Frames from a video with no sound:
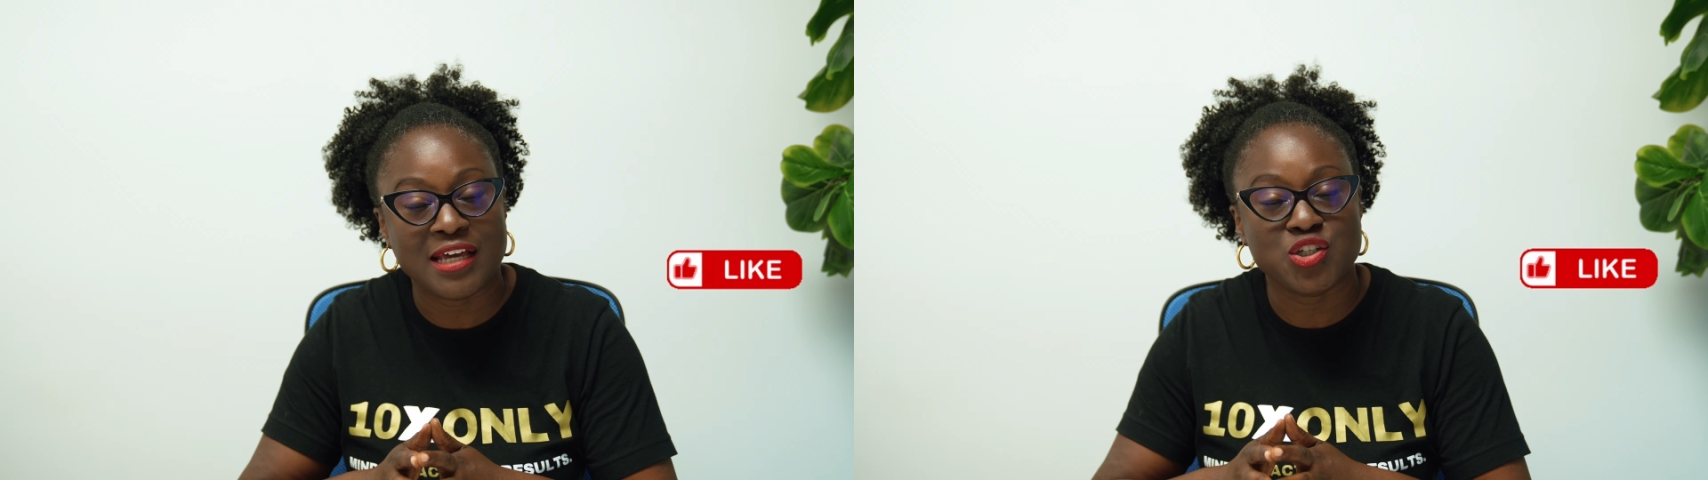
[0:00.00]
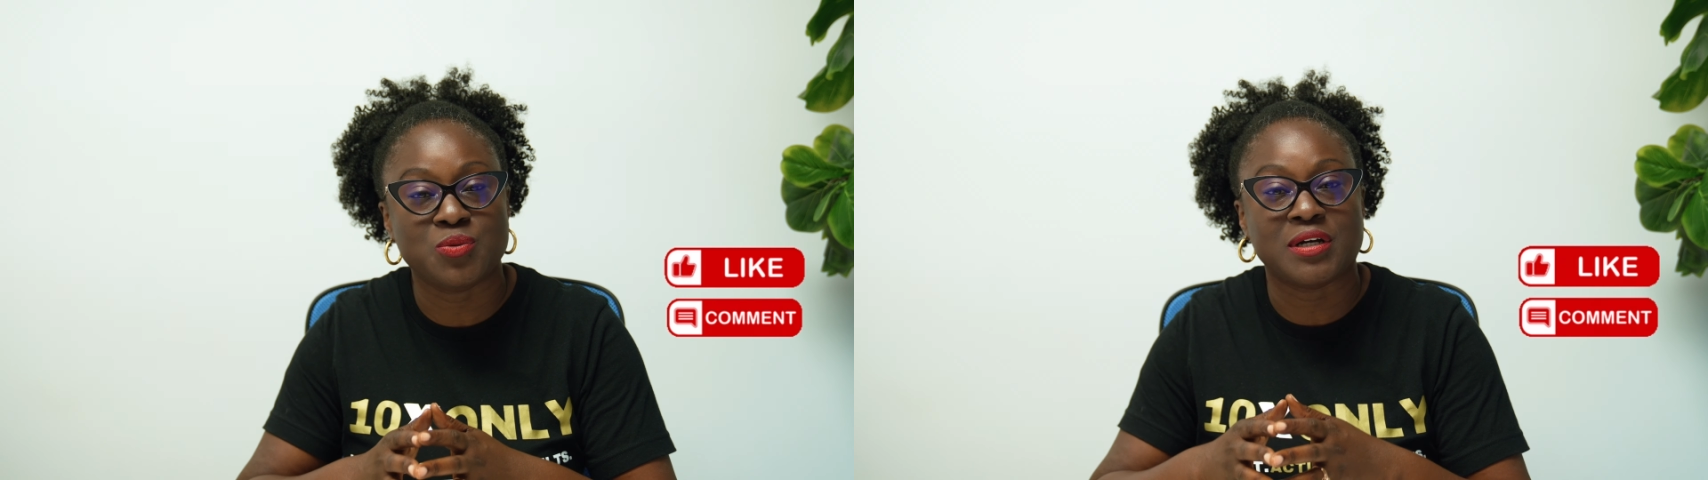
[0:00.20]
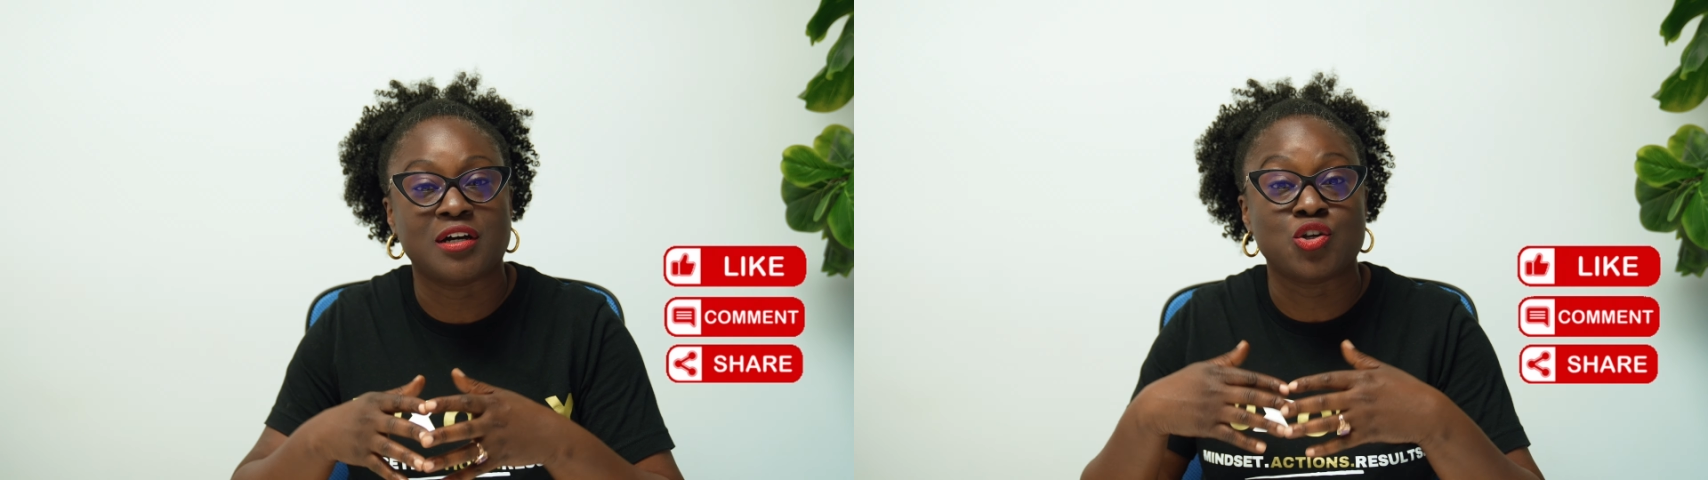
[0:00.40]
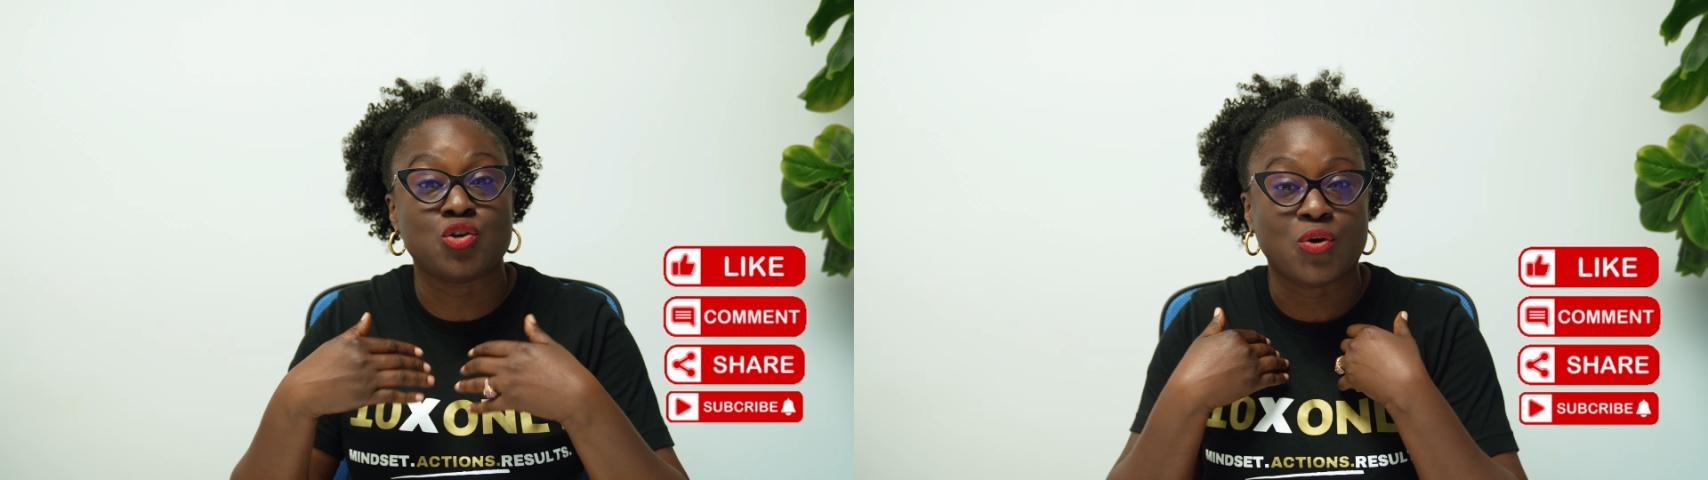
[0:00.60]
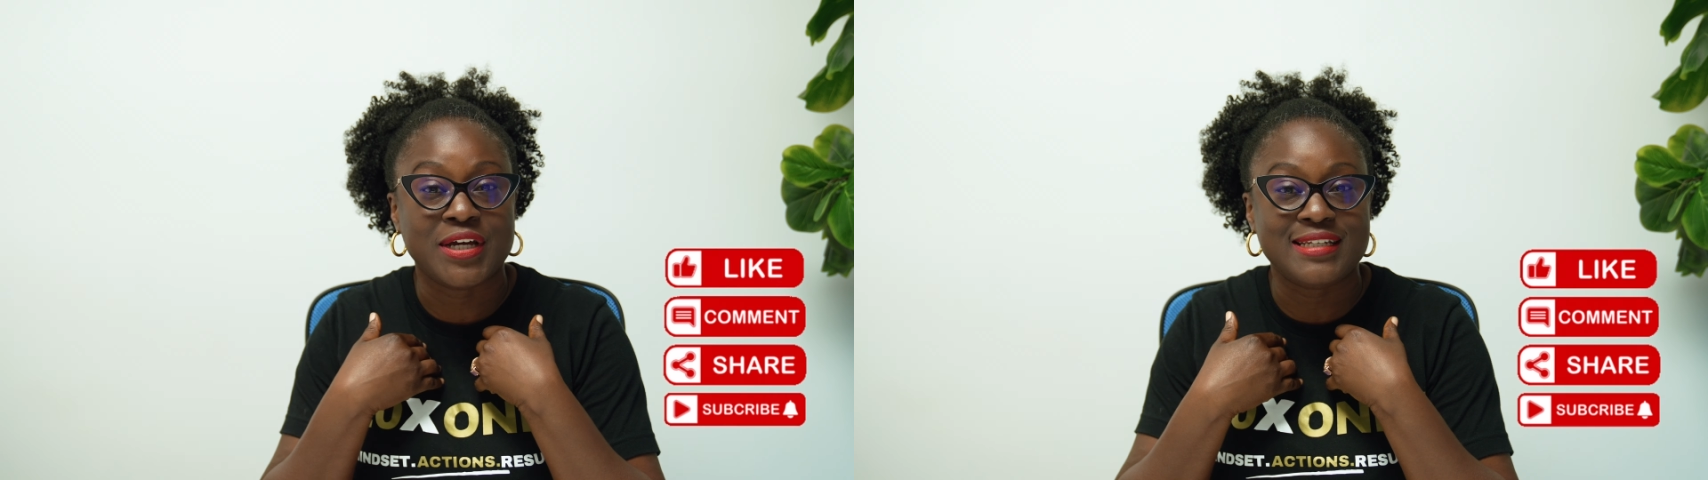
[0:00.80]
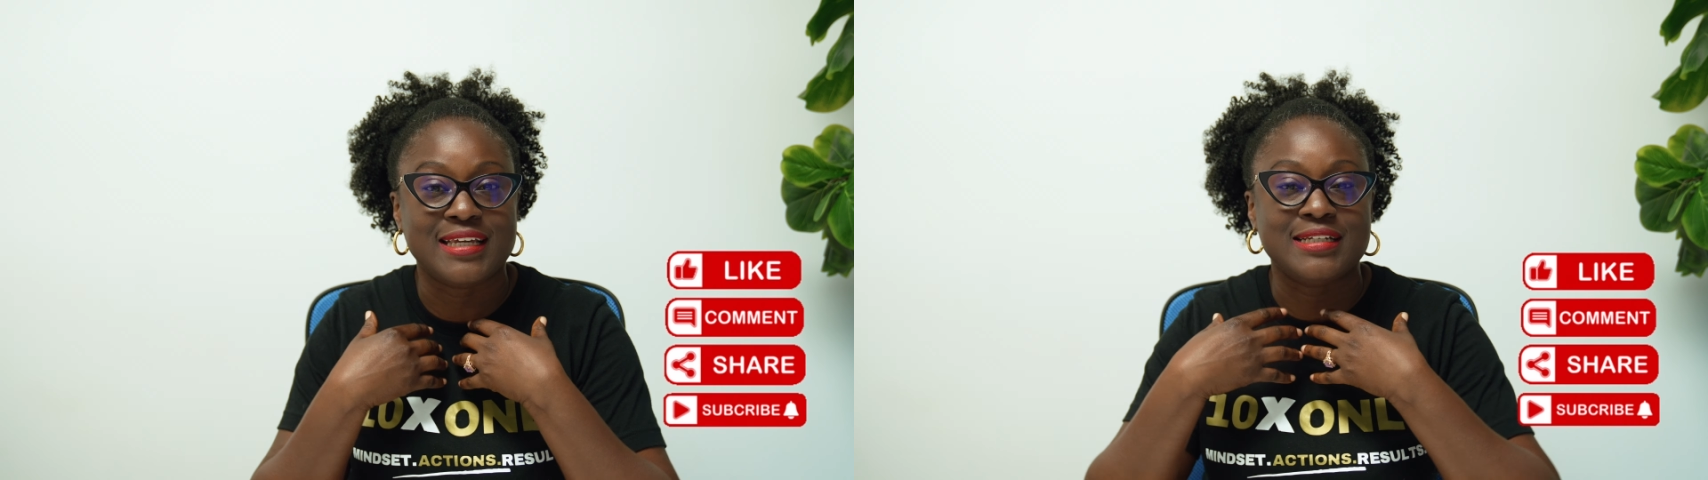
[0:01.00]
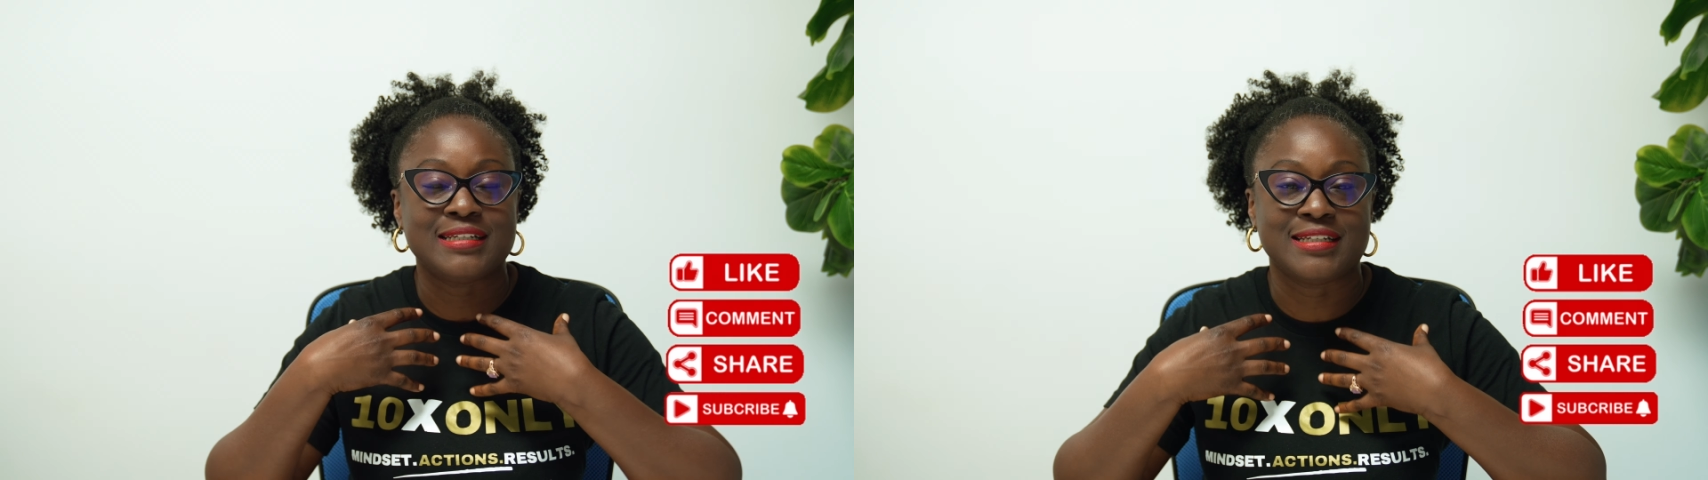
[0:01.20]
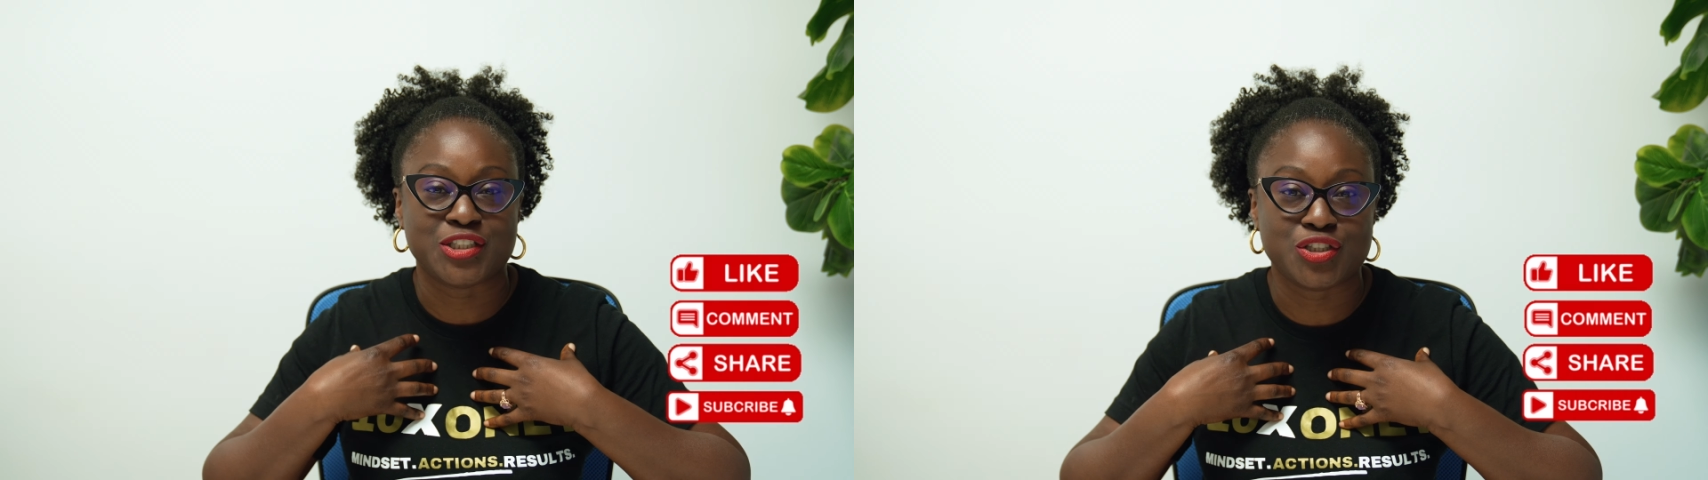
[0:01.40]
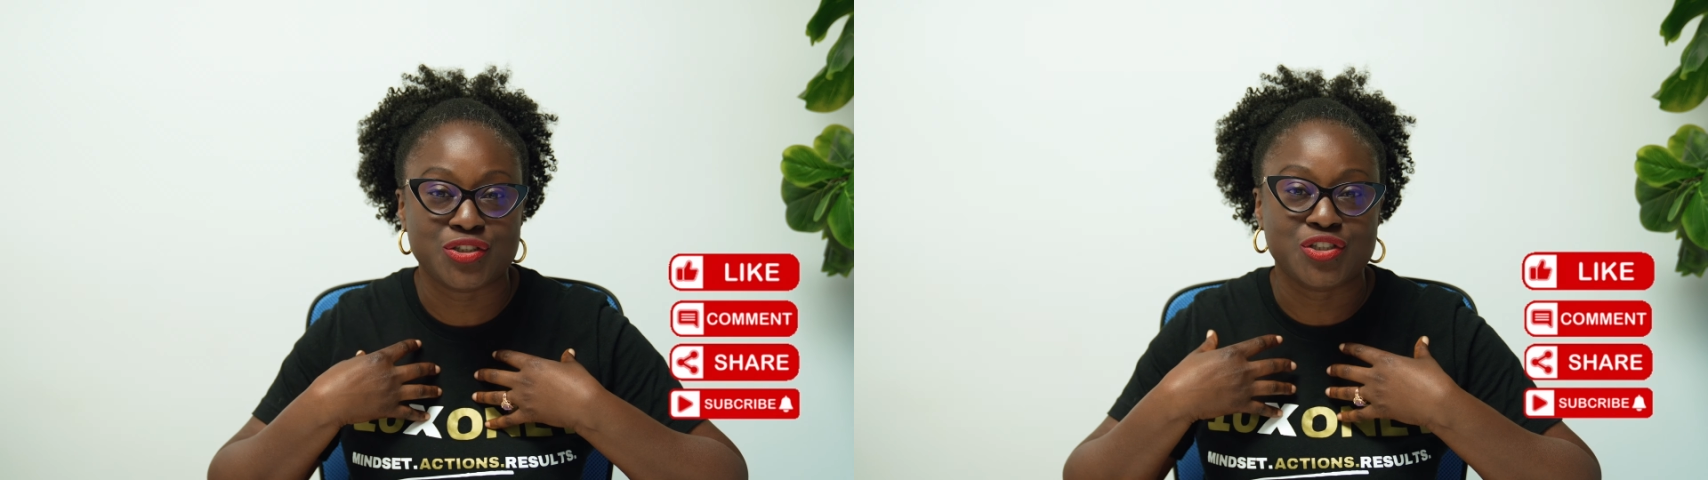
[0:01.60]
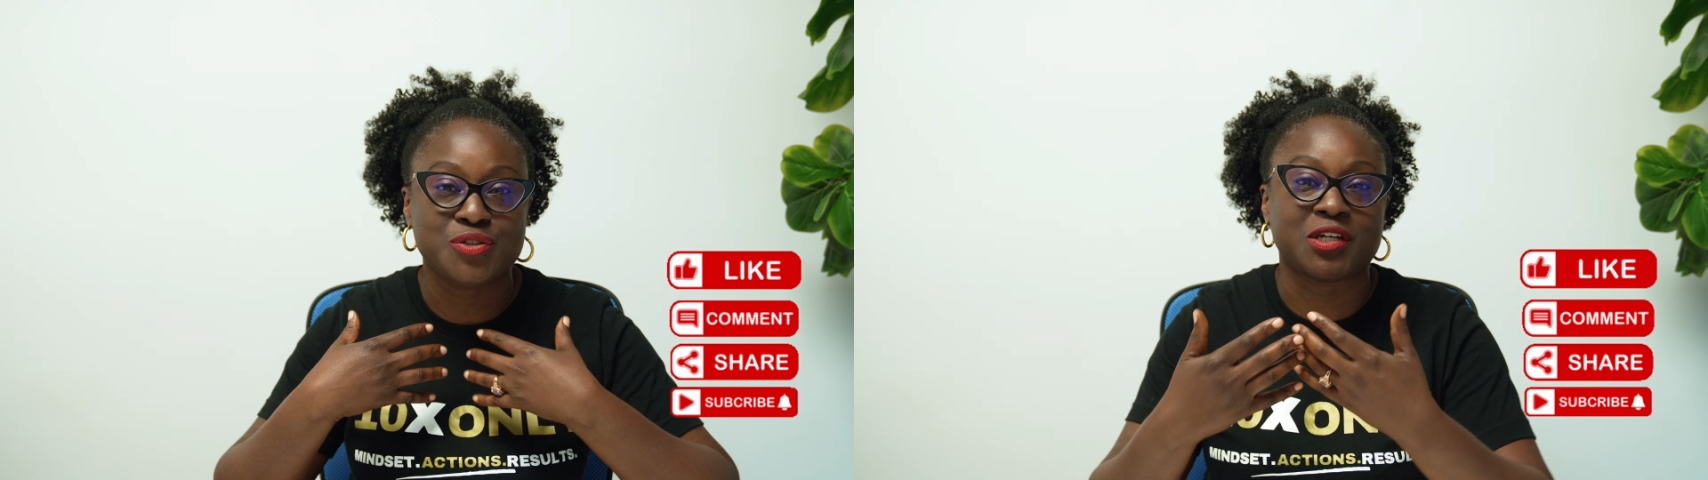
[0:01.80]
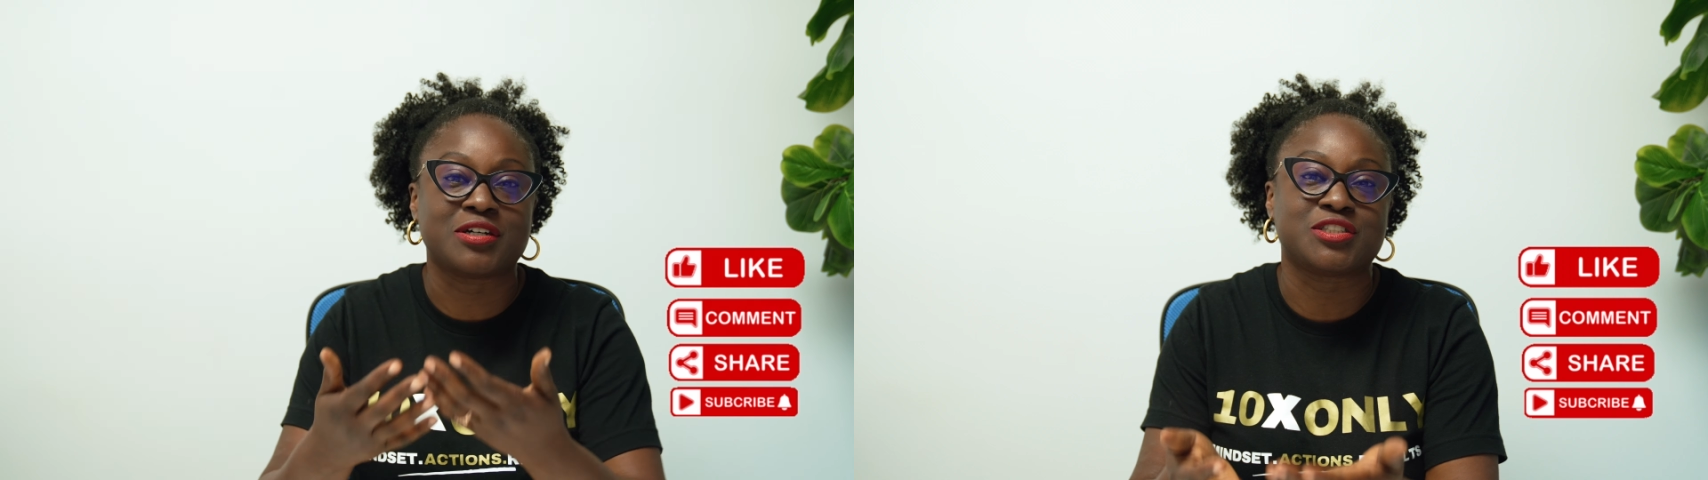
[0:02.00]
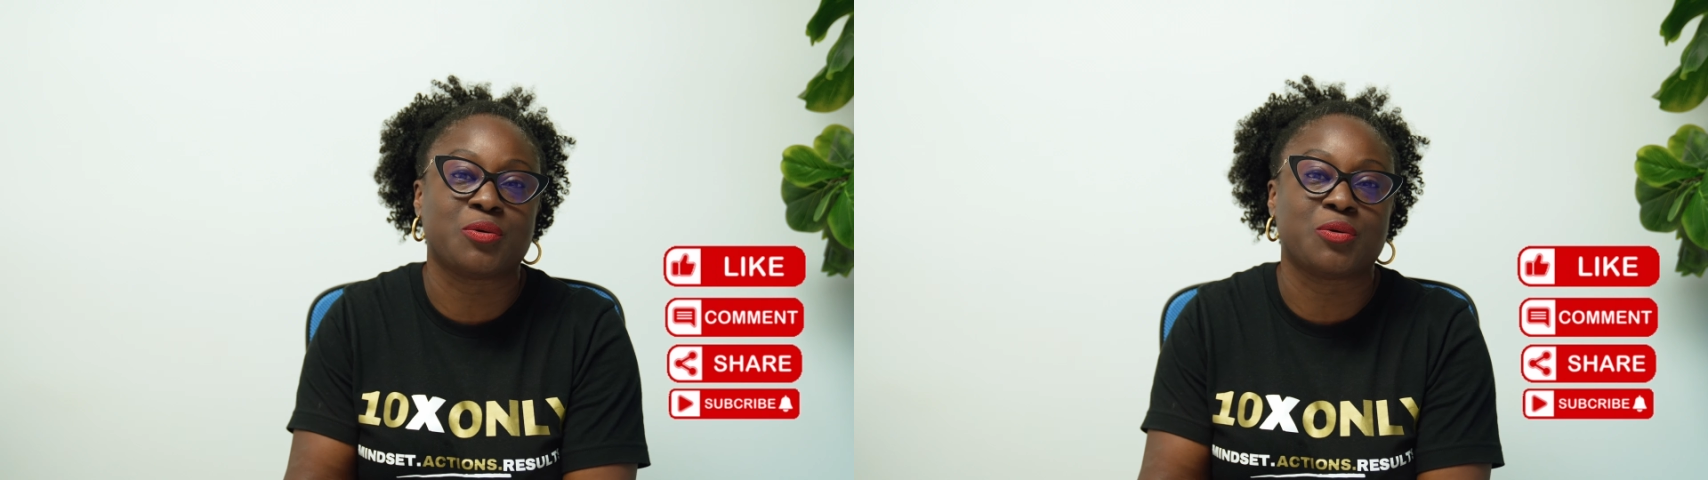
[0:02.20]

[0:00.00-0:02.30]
and you were annoyed they didn't listen to you because